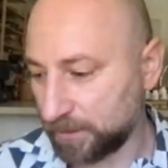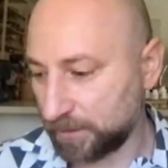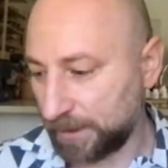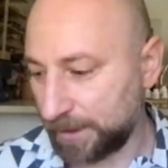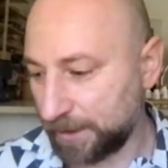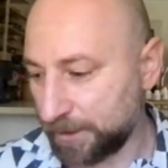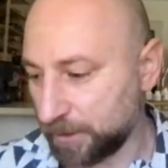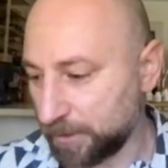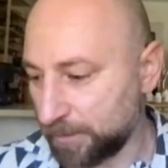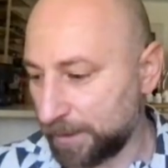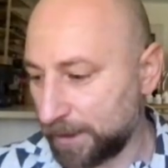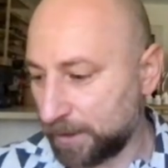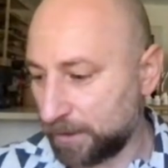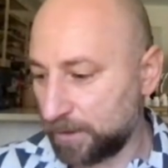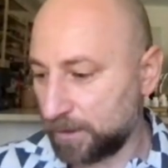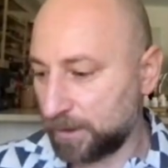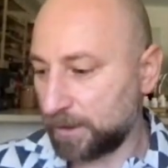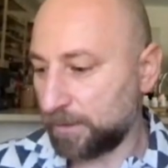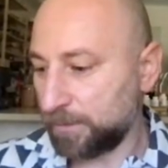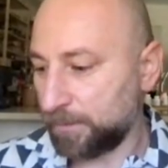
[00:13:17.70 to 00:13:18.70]
there's a slide
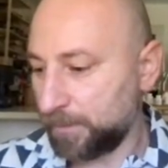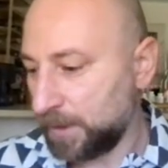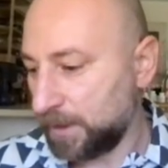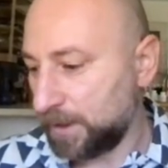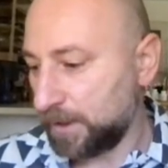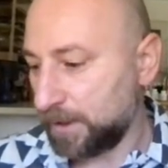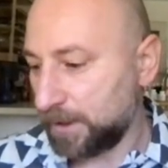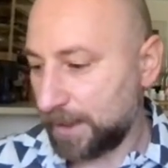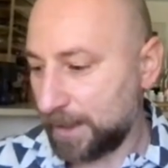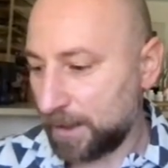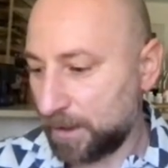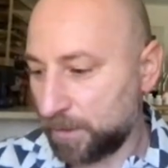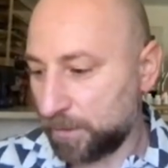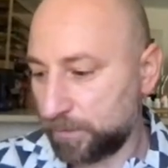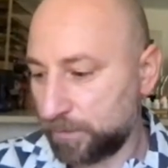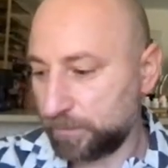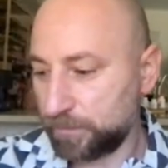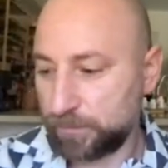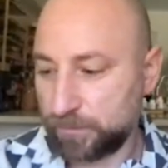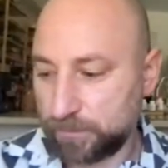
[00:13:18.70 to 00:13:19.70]
here later about
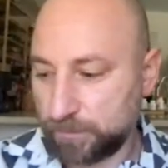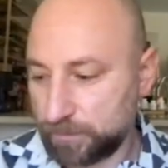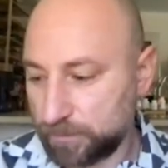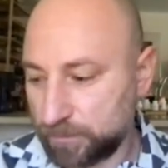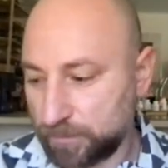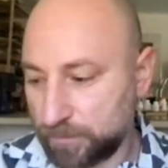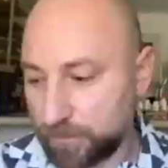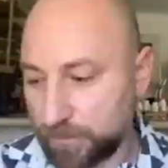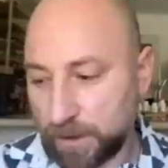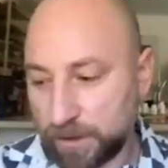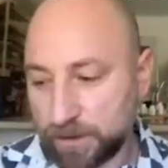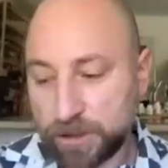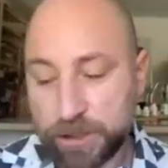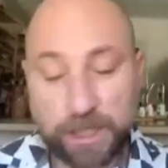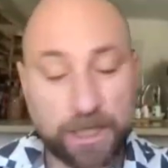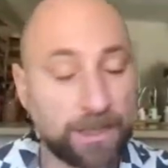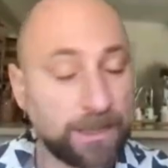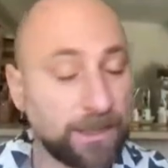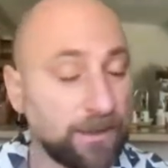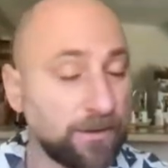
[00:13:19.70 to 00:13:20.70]
how
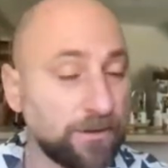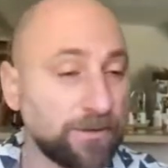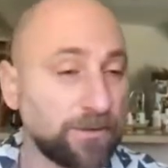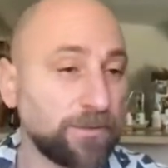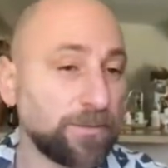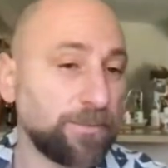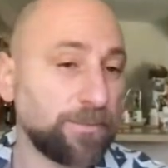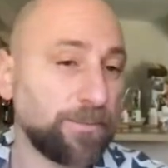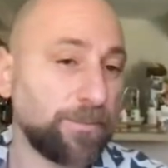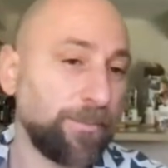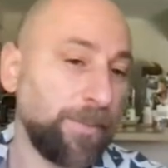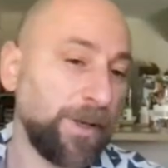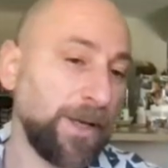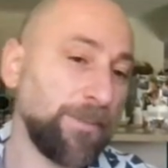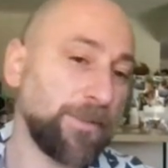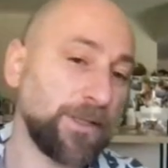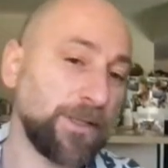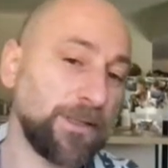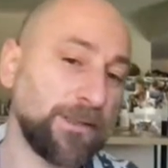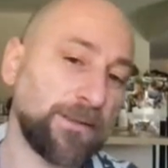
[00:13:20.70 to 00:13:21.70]

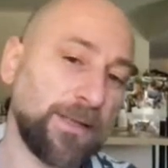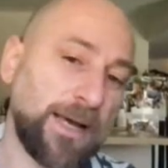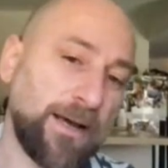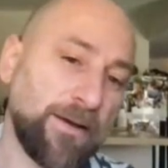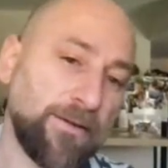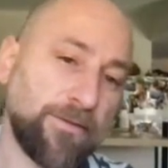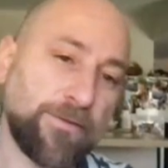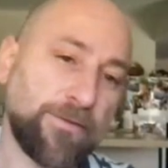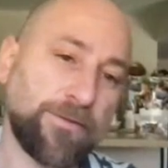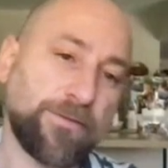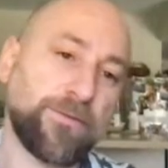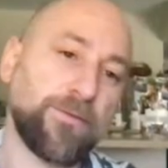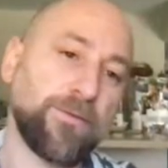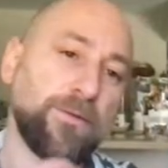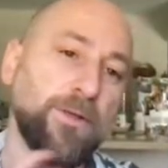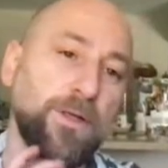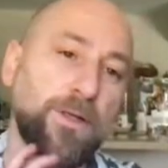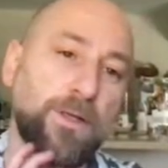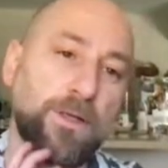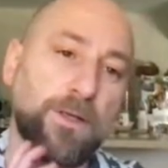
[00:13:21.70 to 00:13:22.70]
Chinese
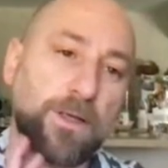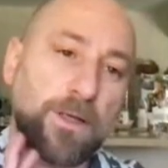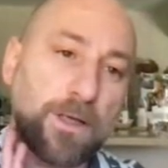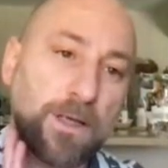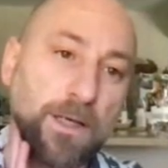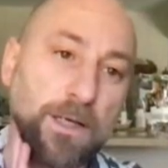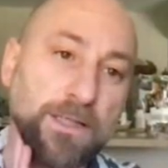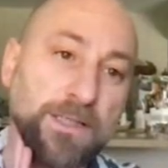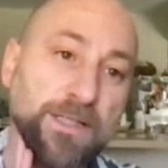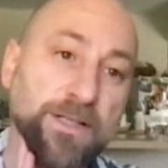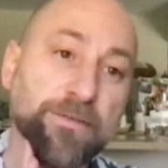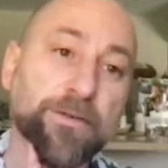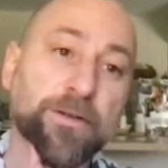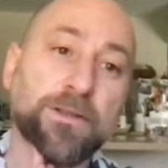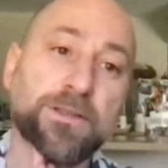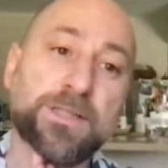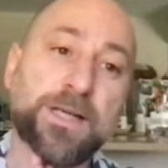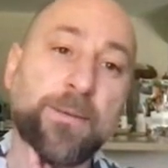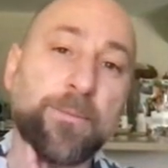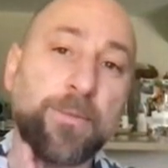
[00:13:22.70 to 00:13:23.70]
babies have
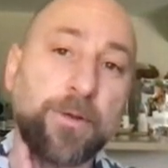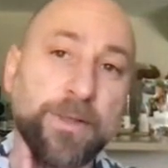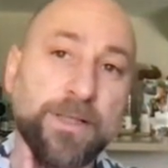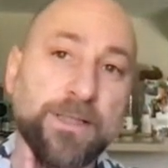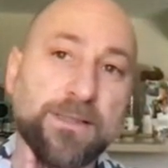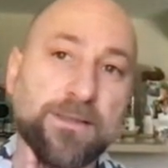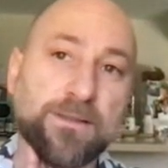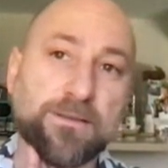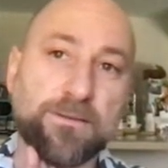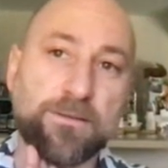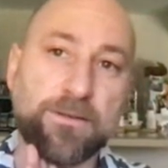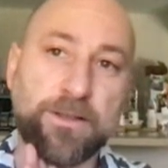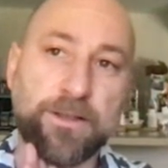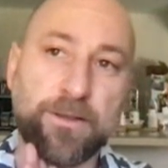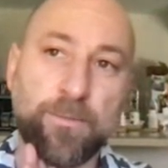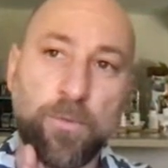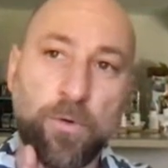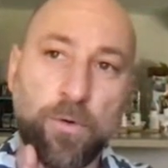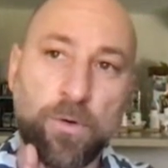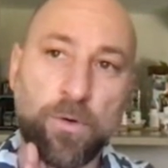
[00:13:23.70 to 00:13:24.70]
different
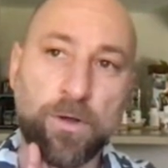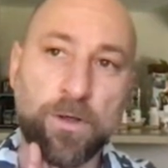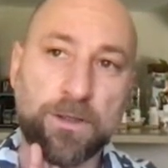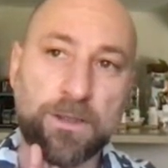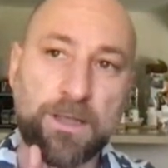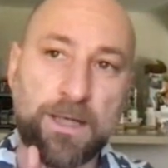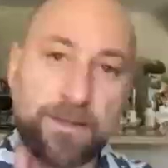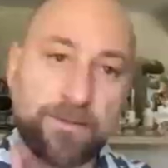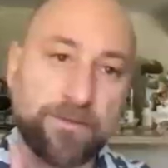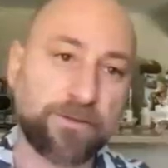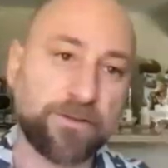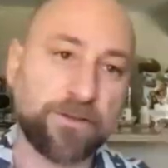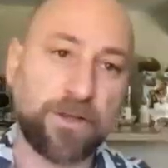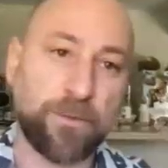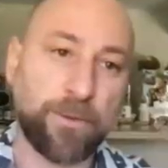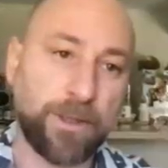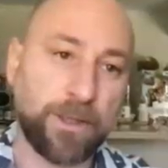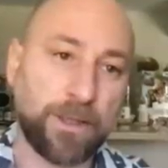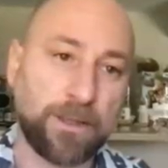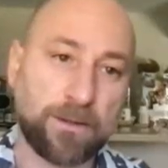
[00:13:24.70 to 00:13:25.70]
temperaments. They're
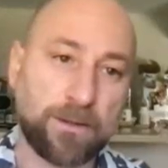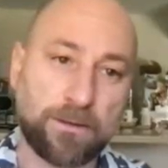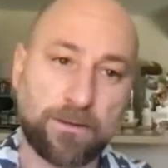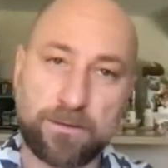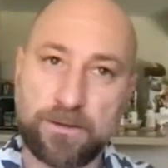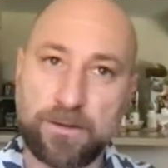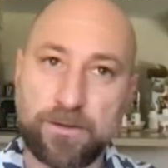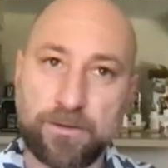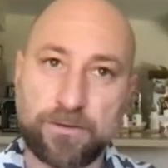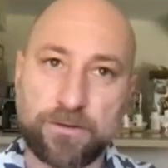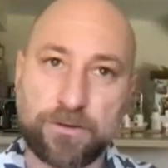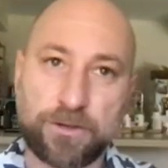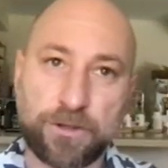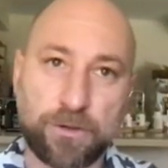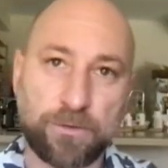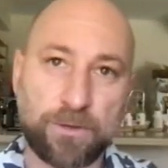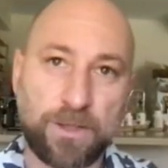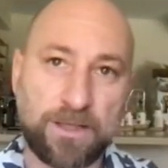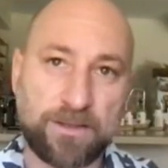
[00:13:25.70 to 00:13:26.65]
more kind of stoic.